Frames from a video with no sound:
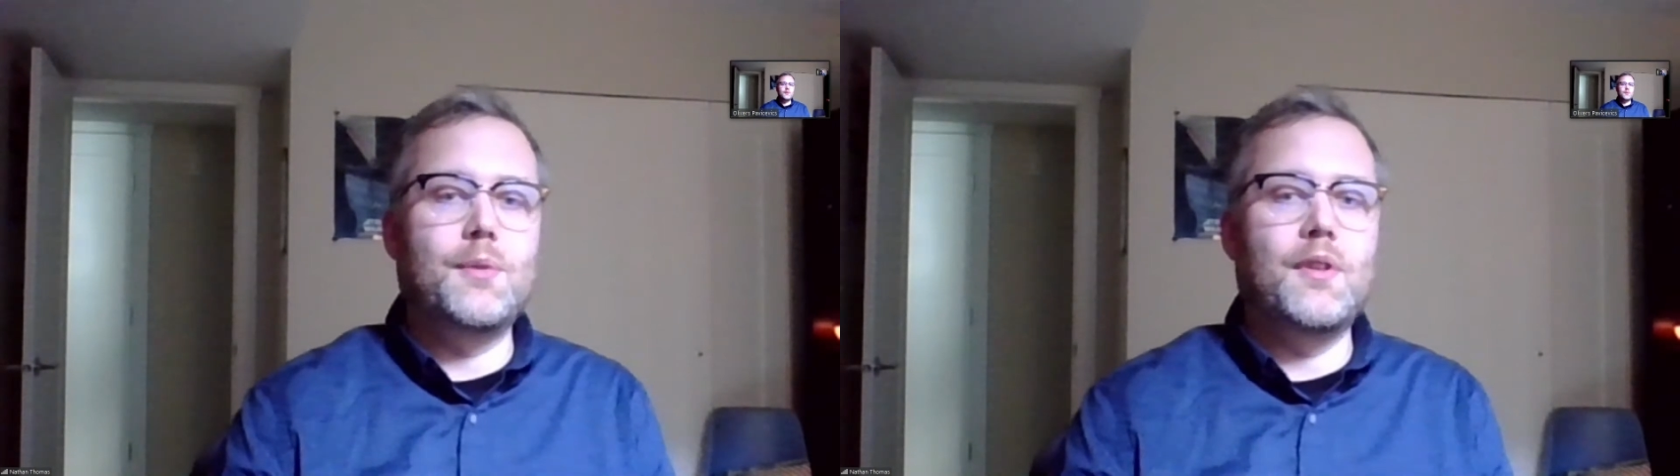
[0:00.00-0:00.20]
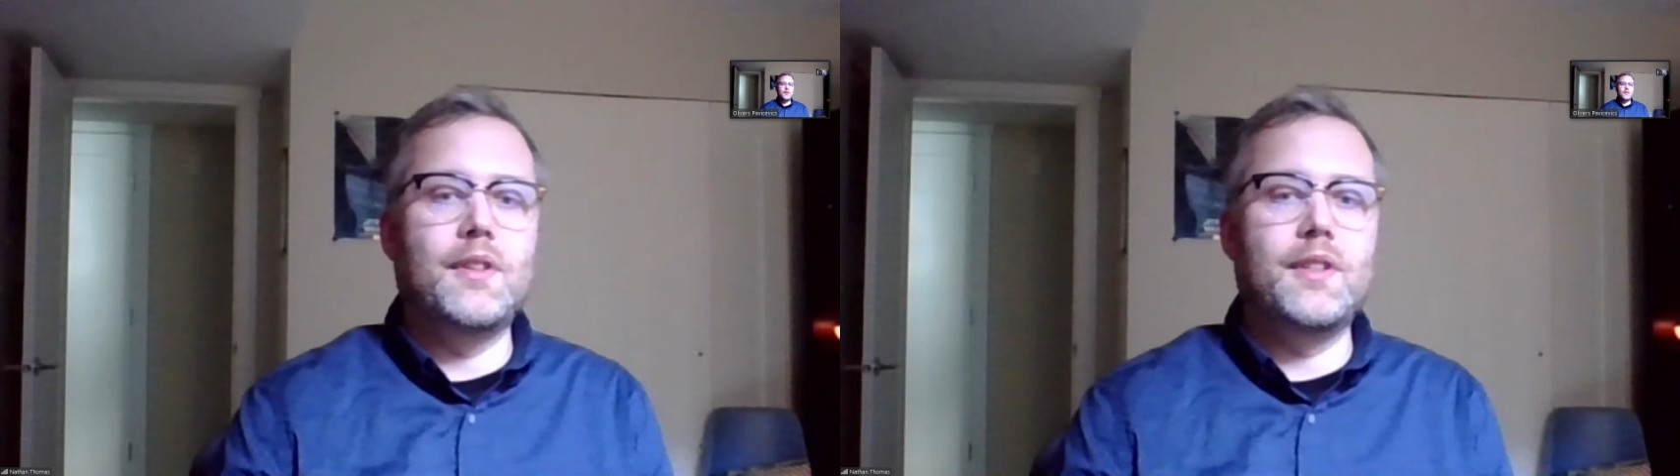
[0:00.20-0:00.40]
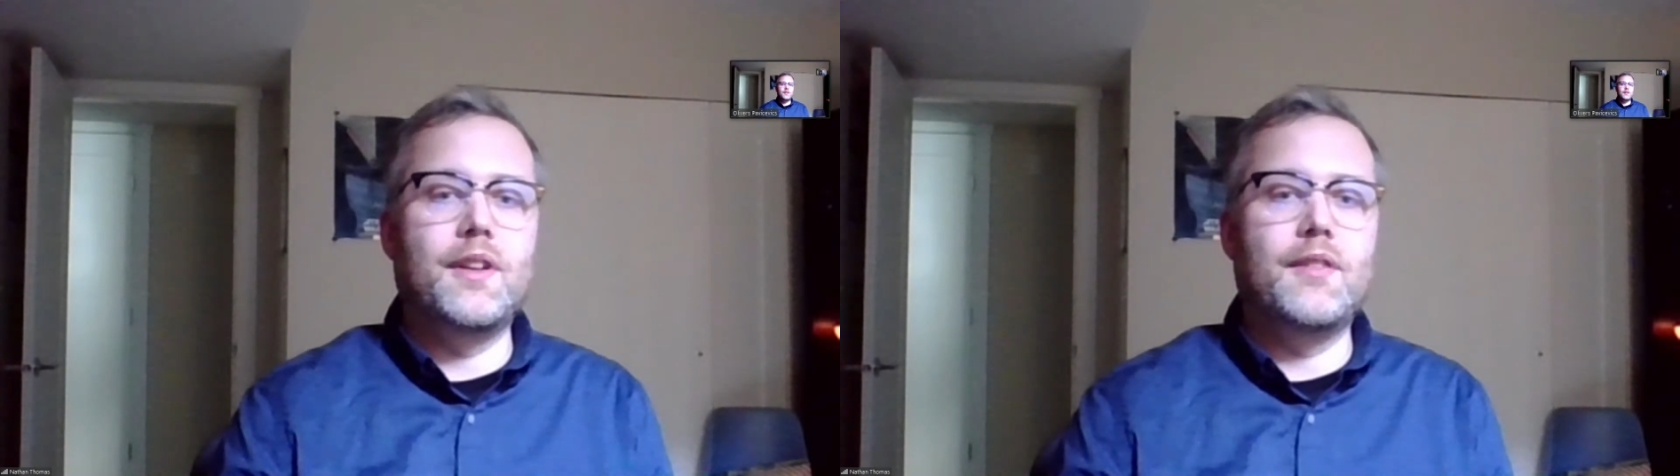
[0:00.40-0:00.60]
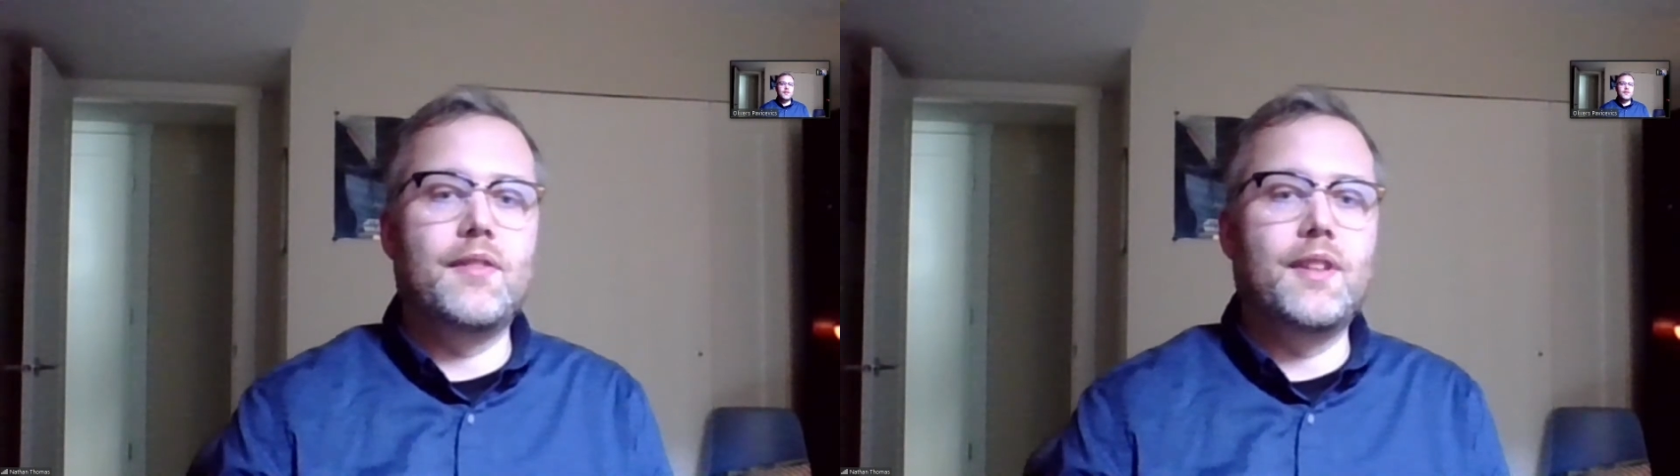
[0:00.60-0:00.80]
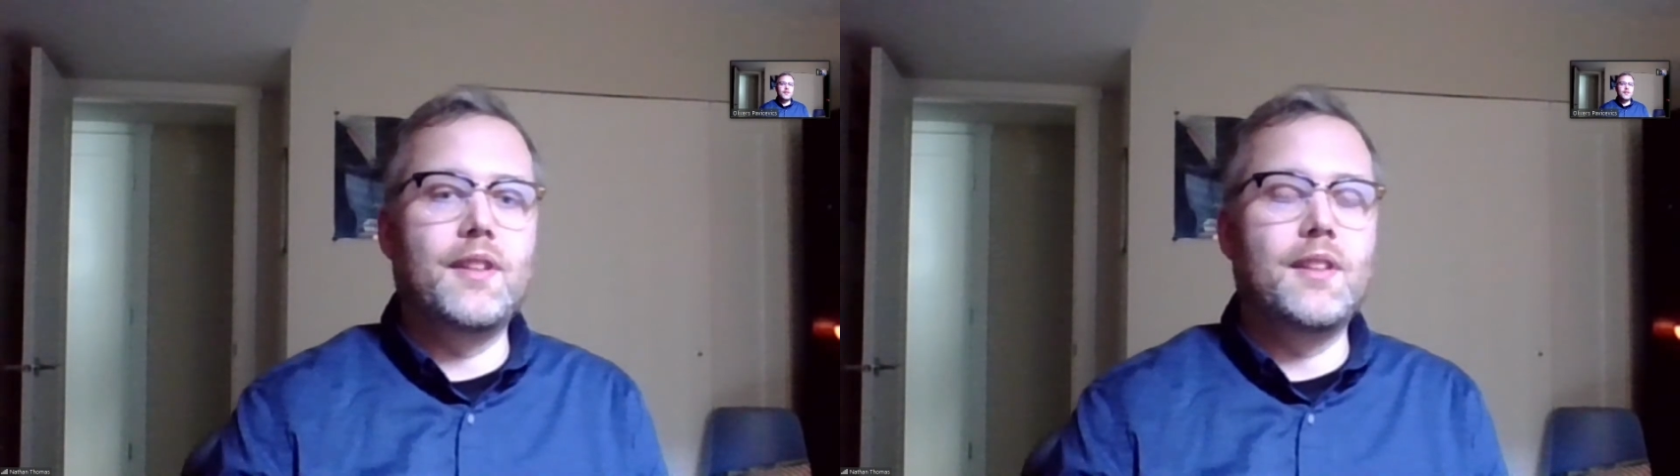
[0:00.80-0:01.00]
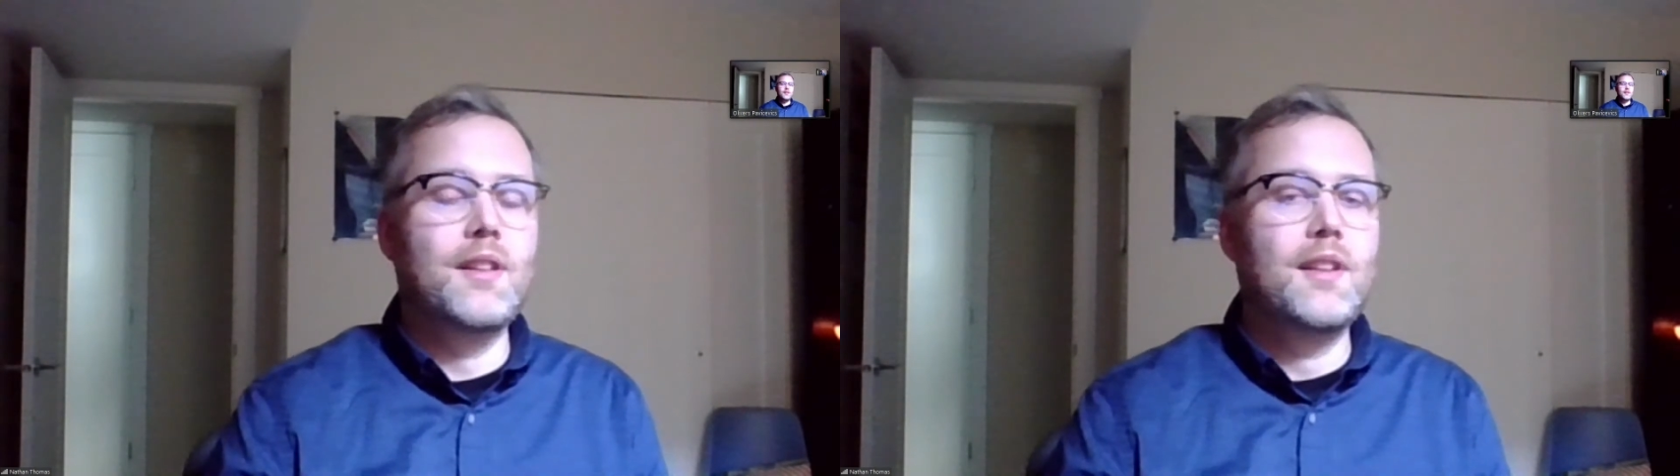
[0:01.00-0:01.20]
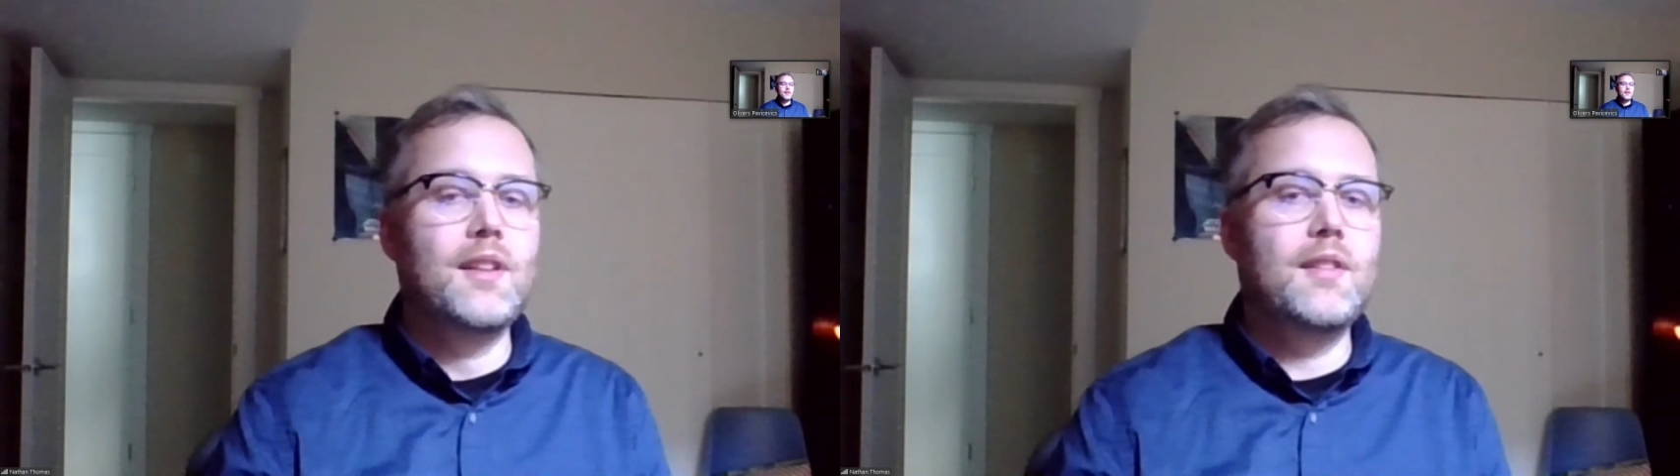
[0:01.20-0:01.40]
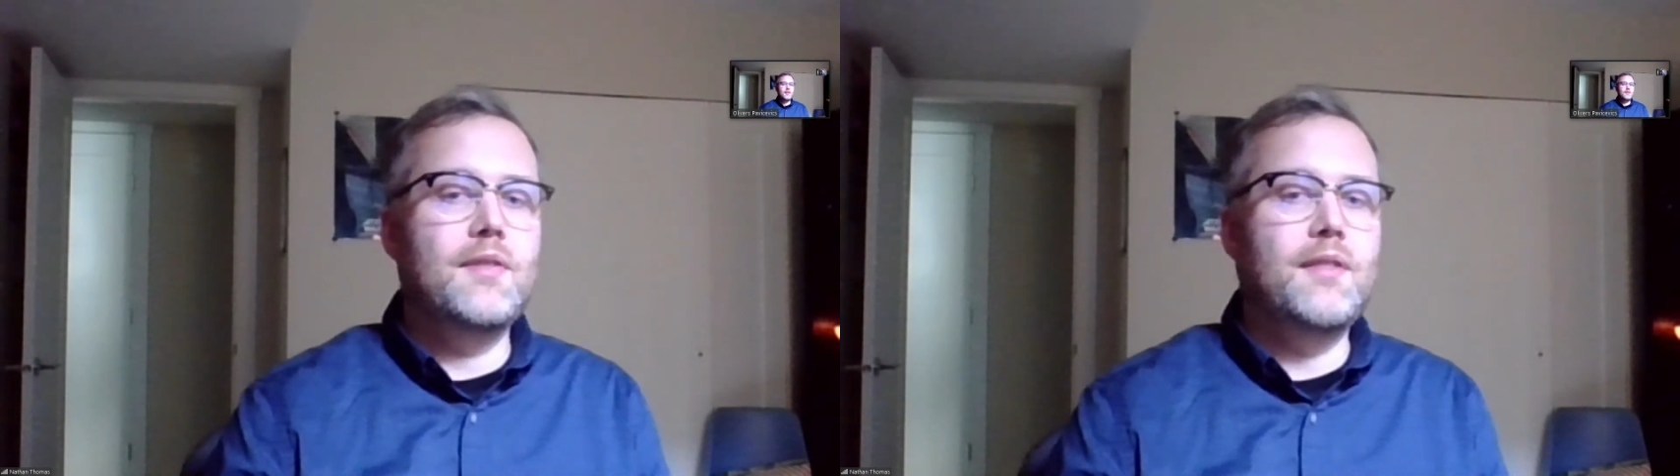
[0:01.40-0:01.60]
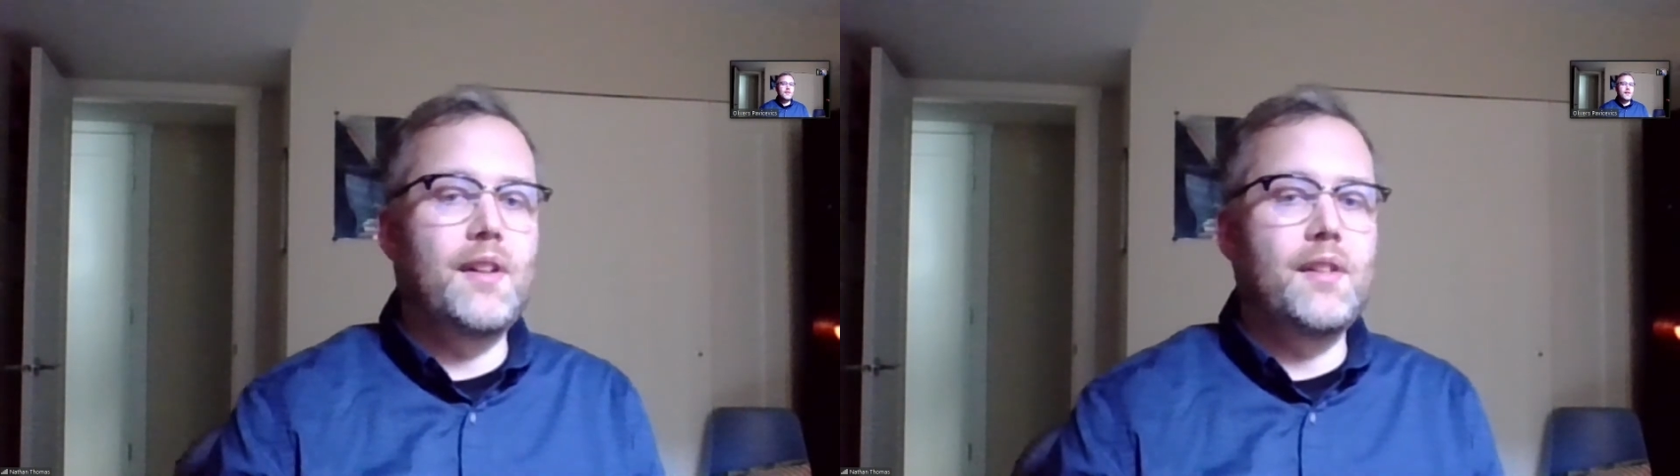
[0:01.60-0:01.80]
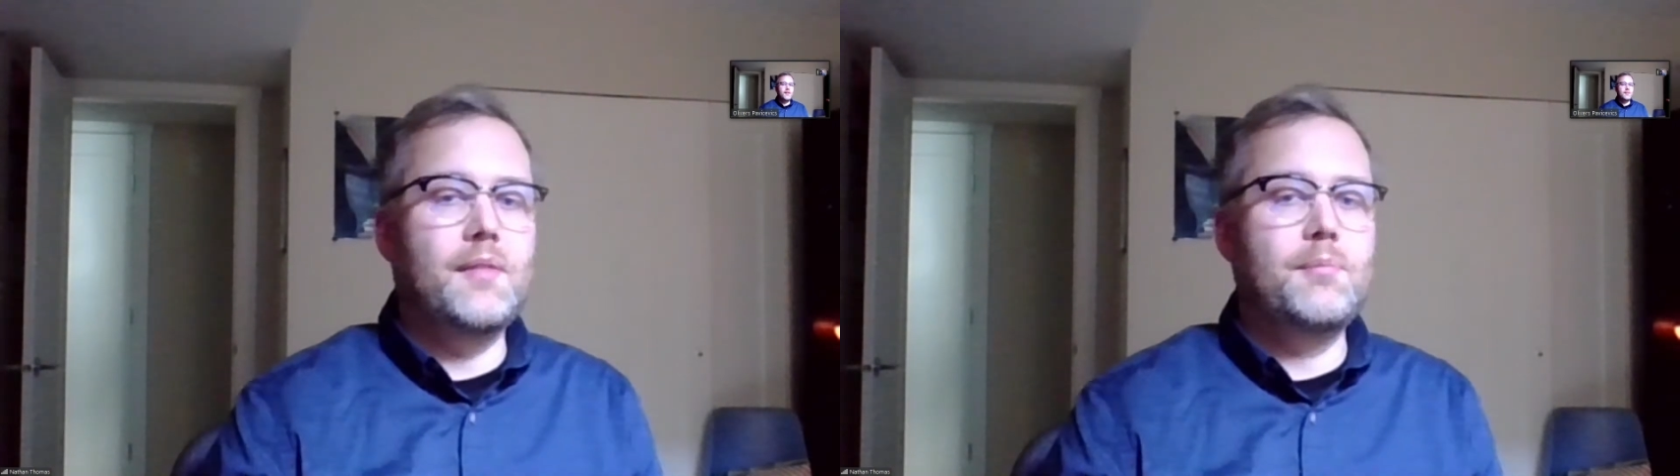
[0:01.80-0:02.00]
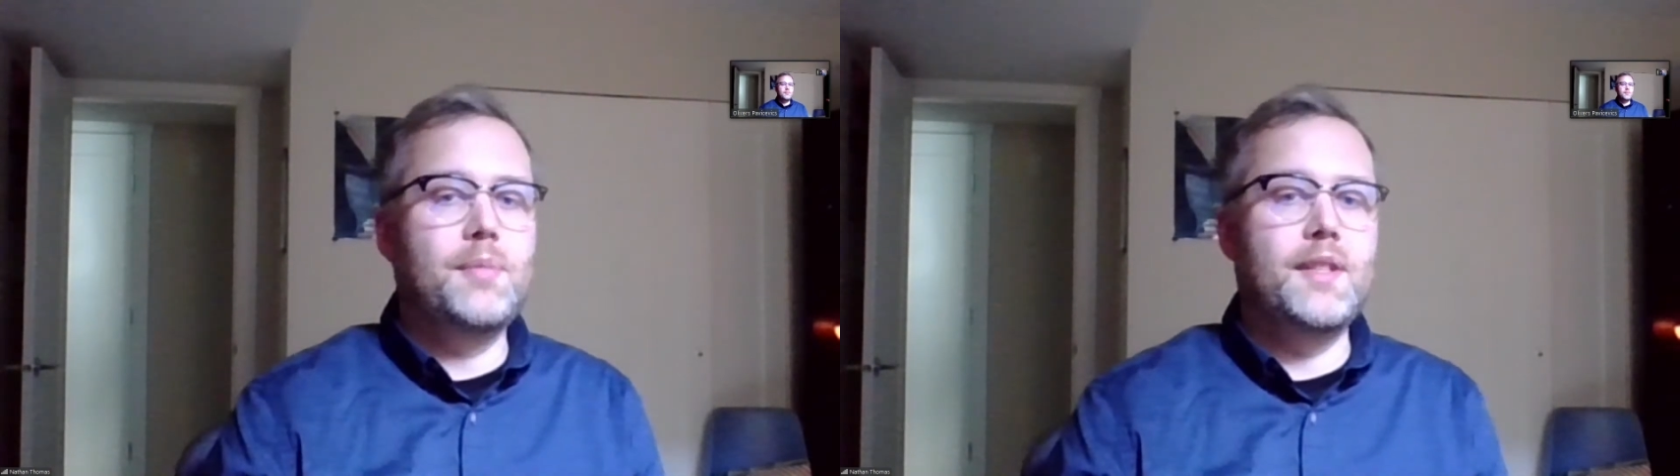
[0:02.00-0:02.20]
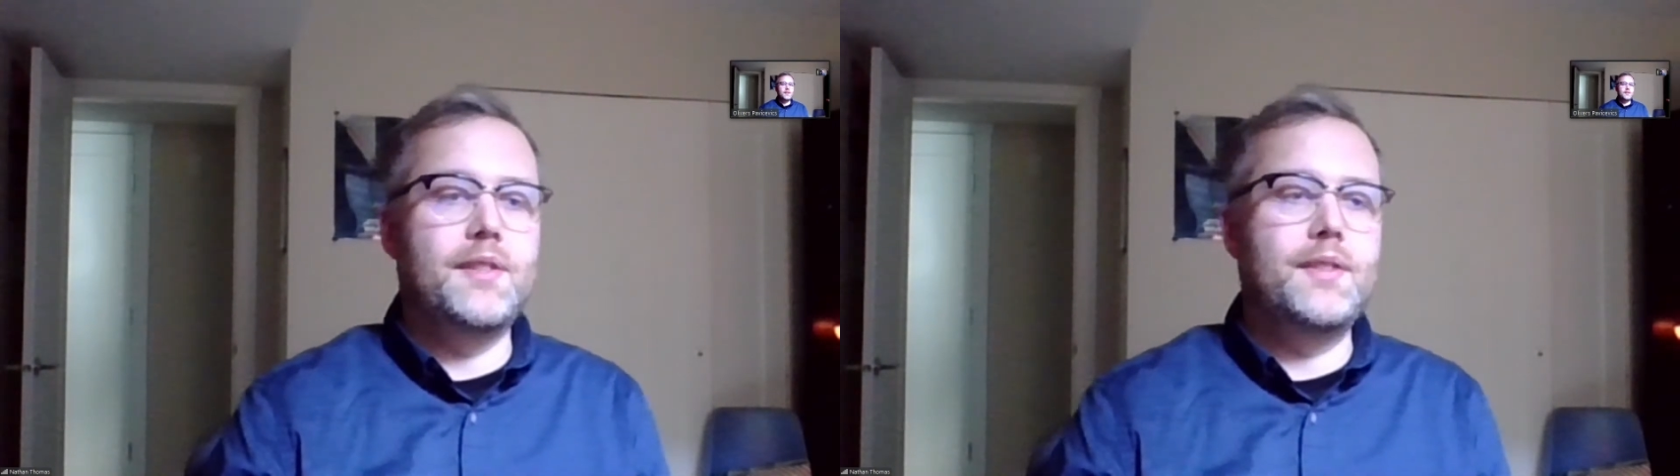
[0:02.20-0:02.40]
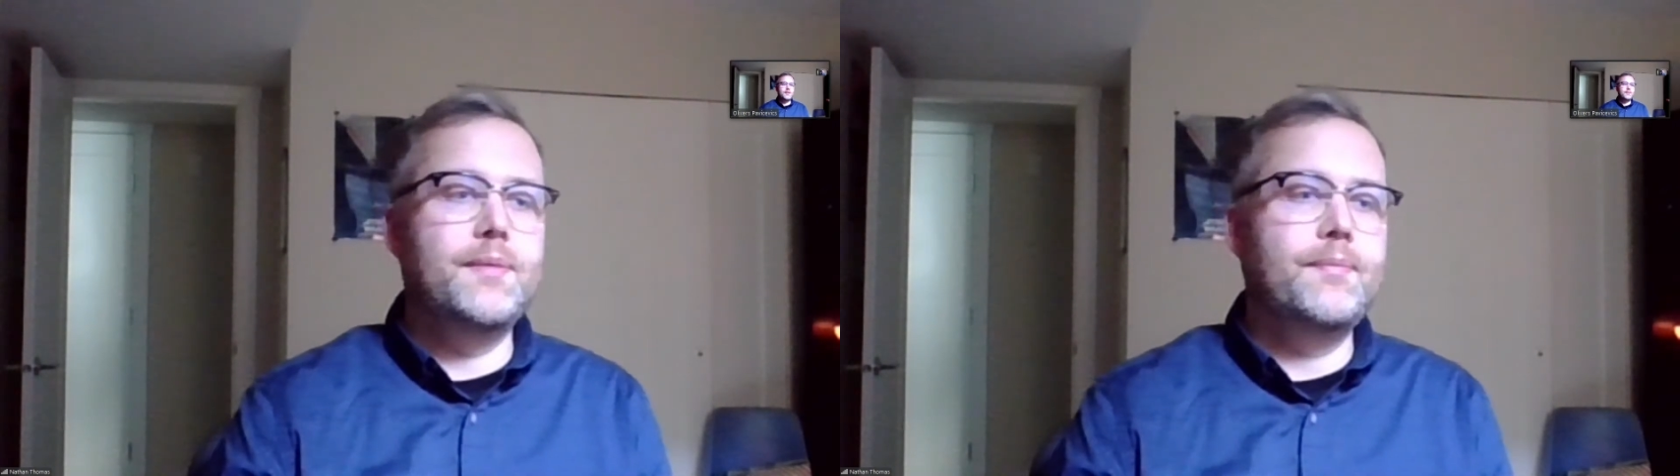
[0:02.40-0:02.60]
quality of the final piece.